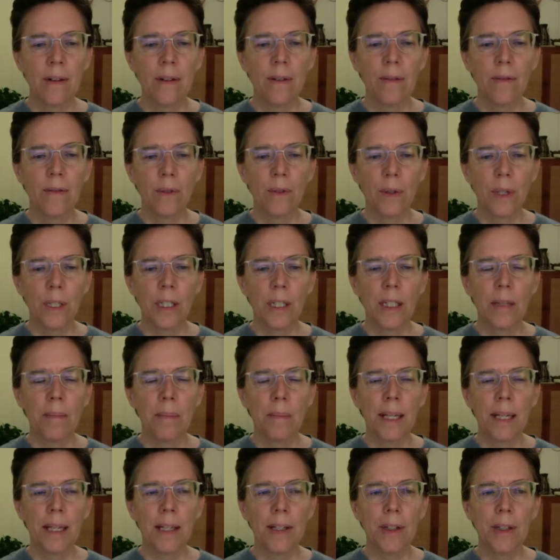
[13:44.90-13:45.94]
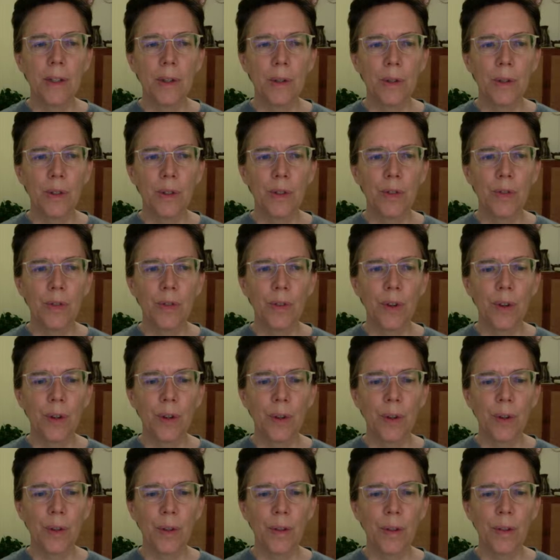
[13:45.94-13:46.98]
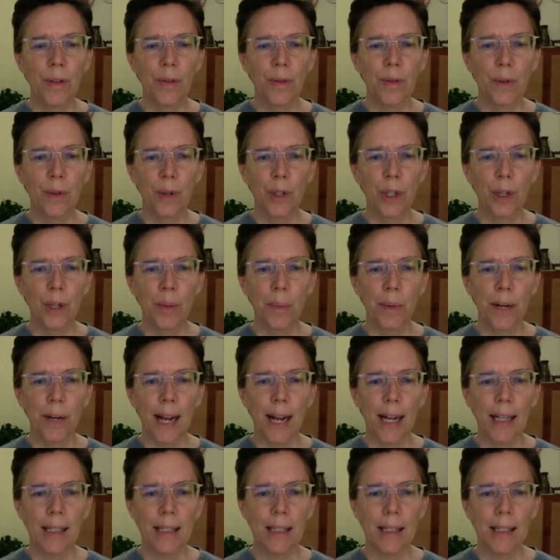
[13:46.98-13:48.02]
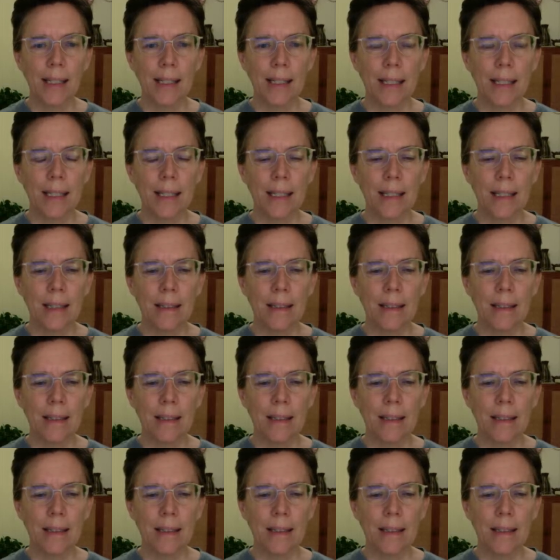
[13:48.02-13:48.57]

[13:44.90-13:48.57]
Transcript: for it to be useful for your practice.